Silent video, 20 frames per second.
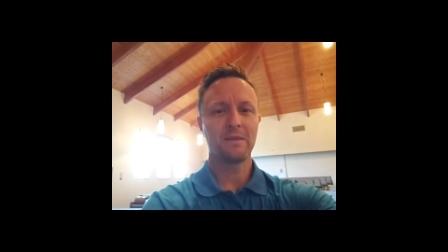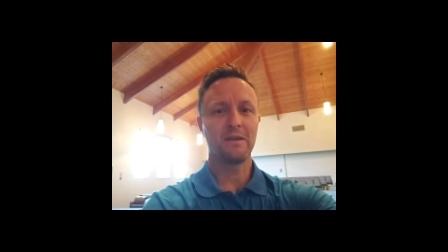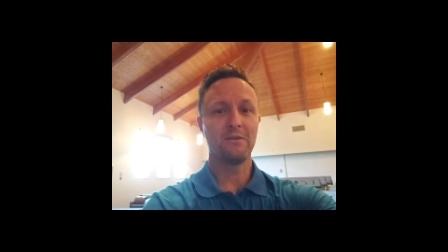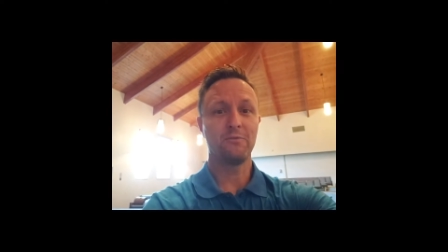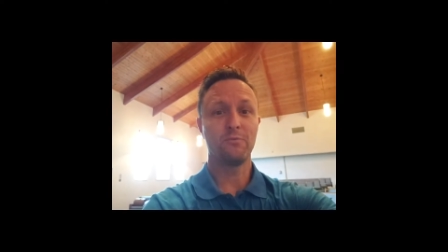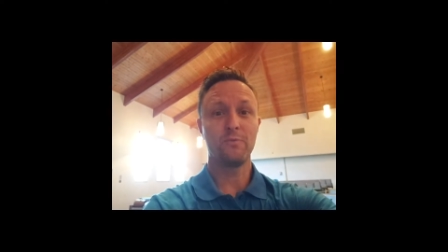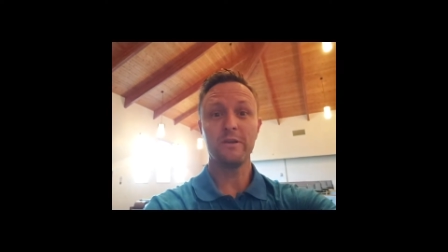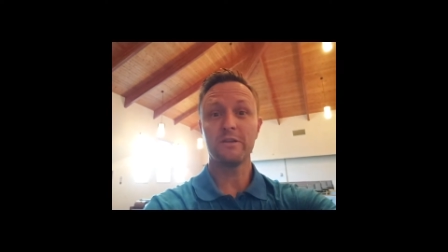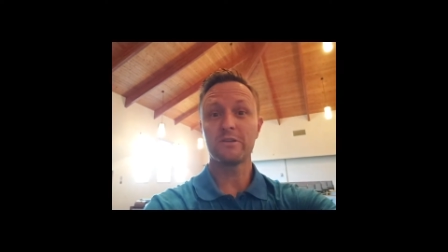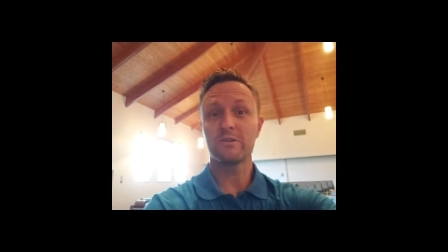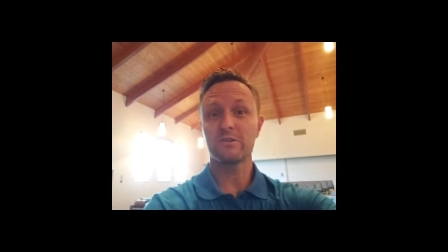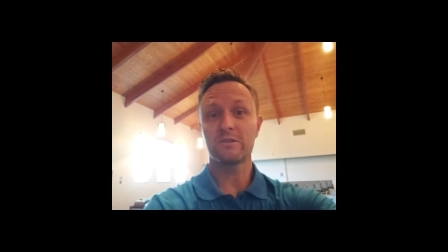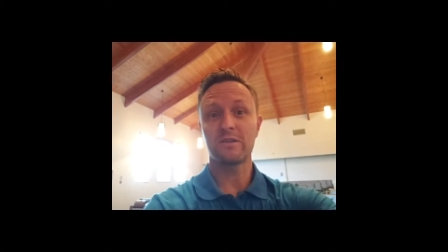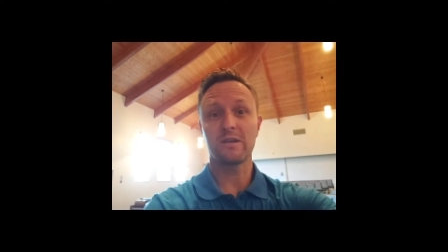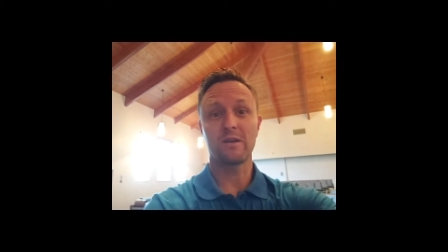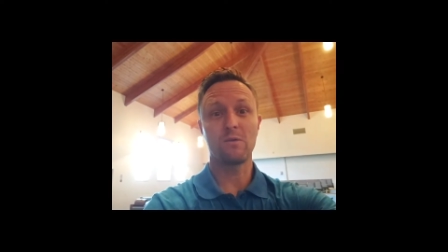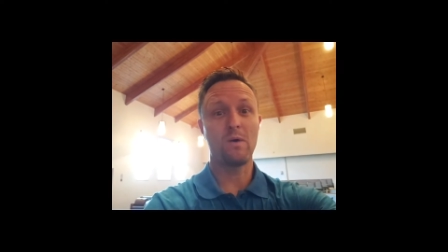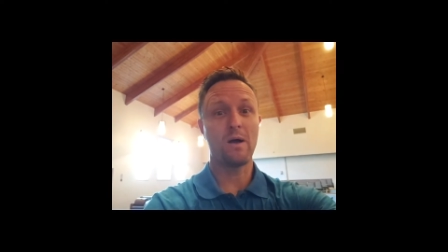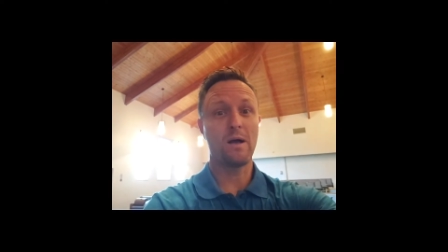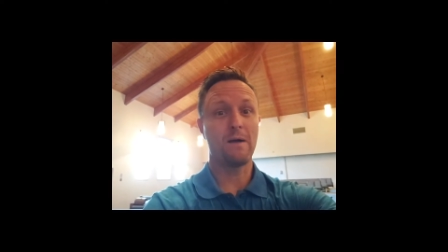If we just
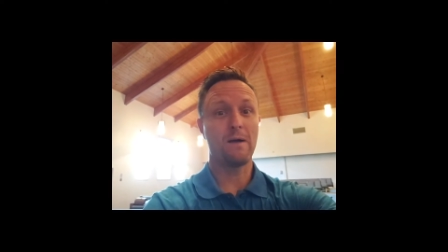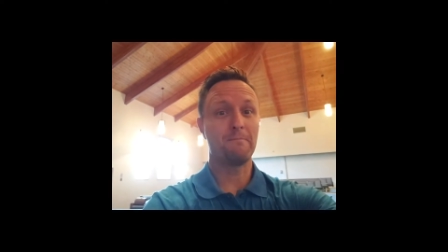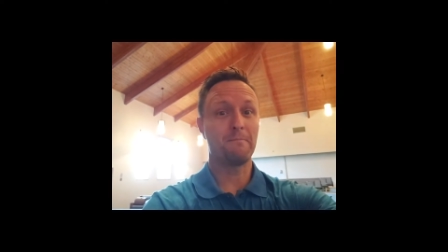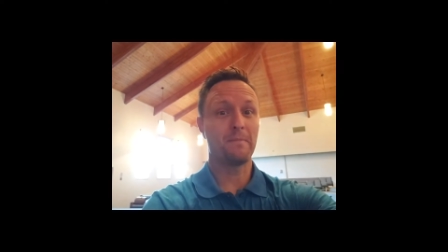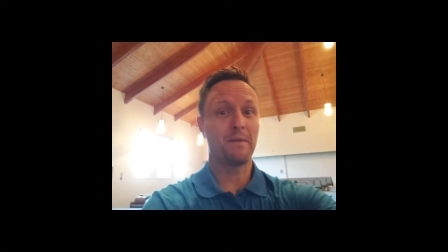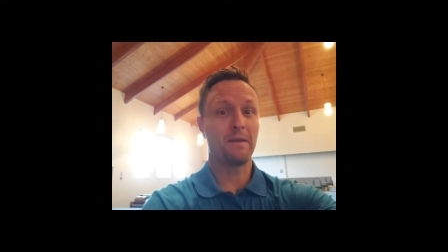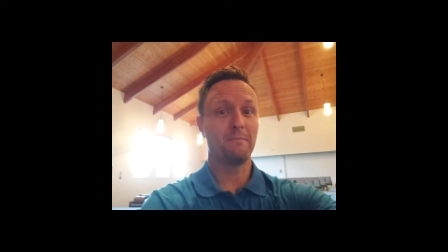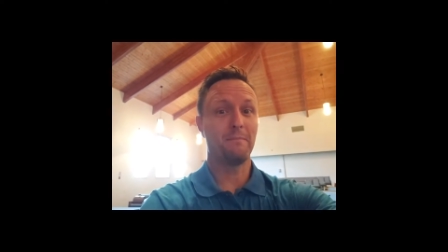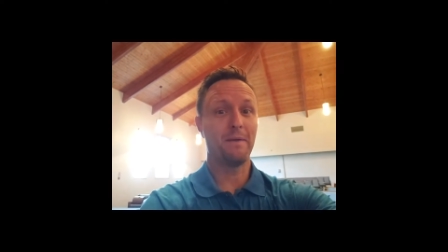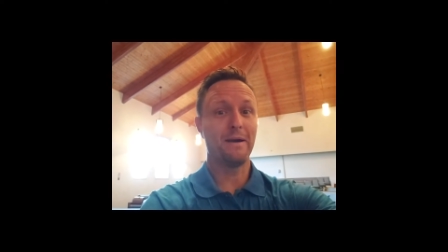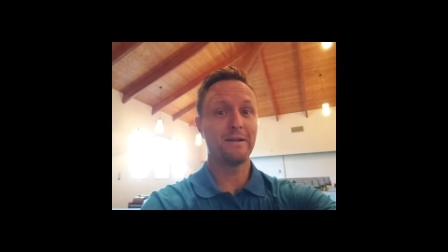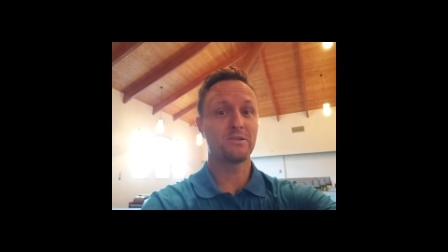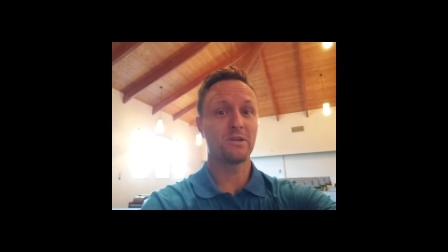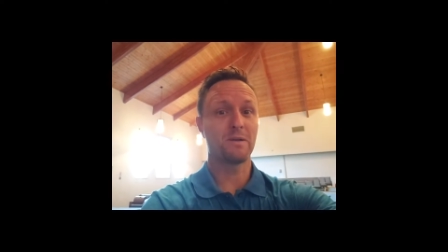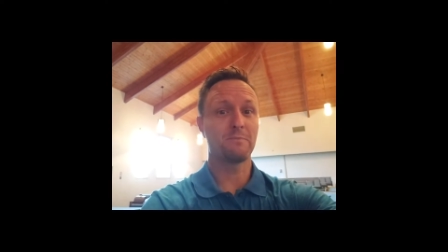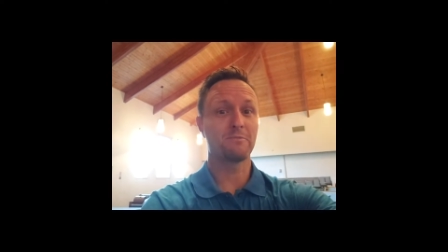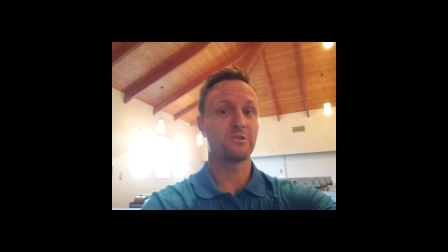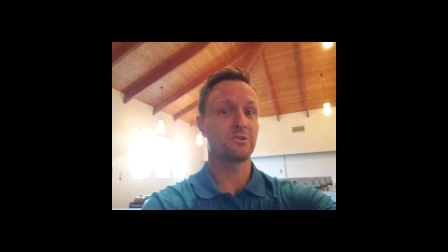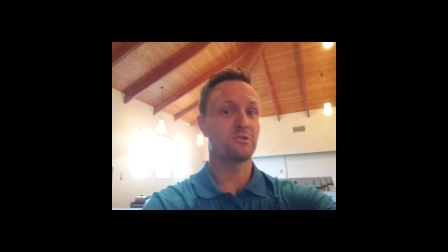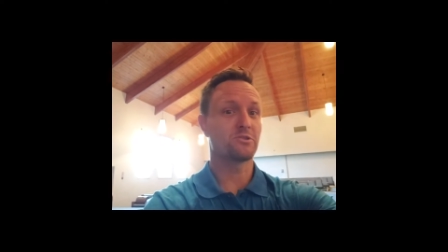think, well, my
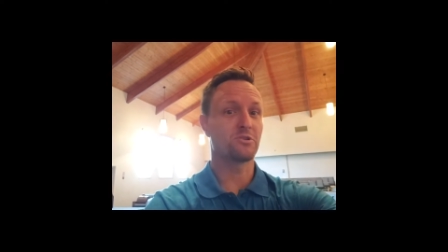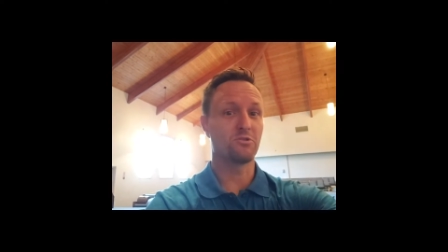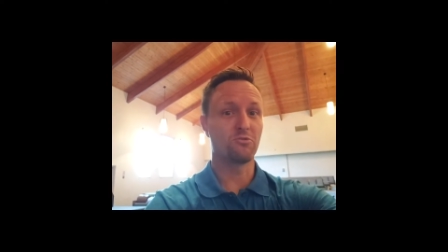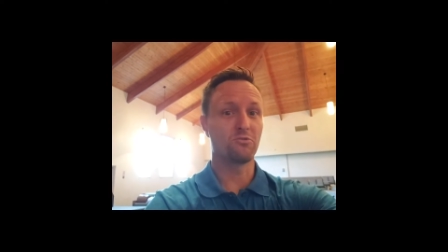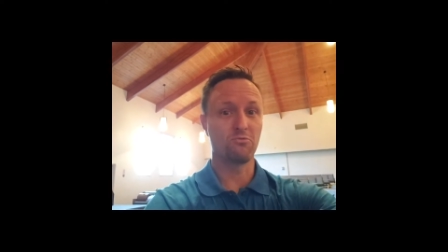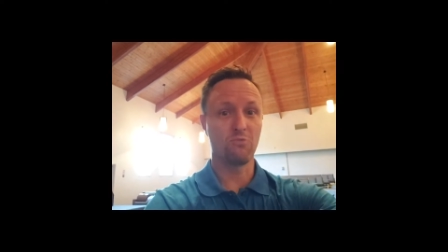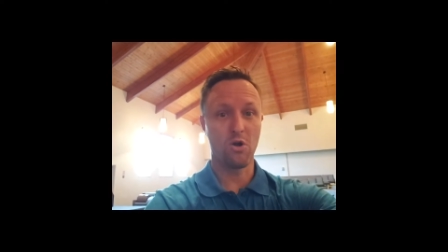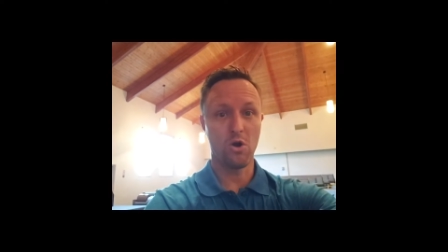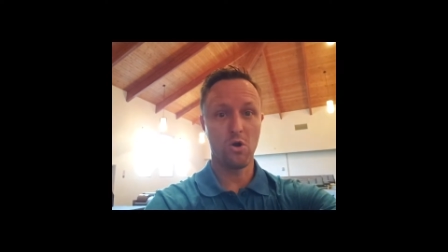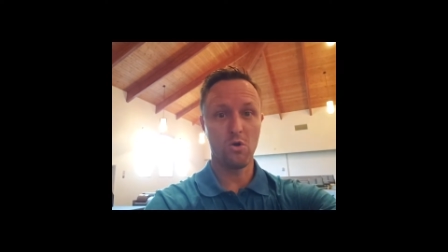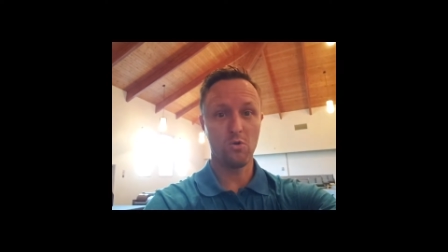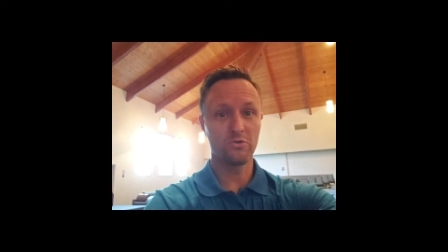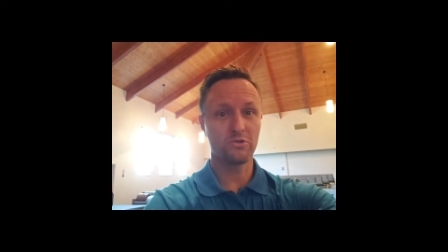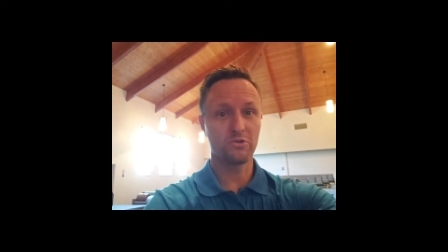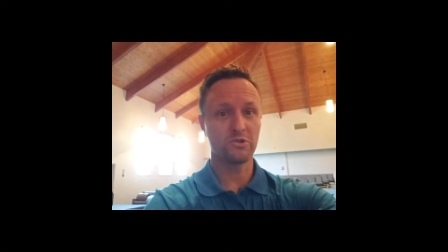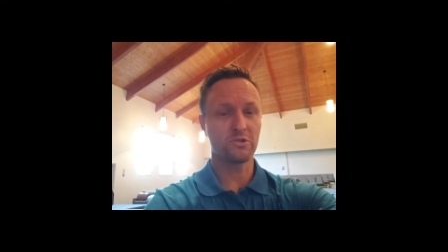job is just to grow,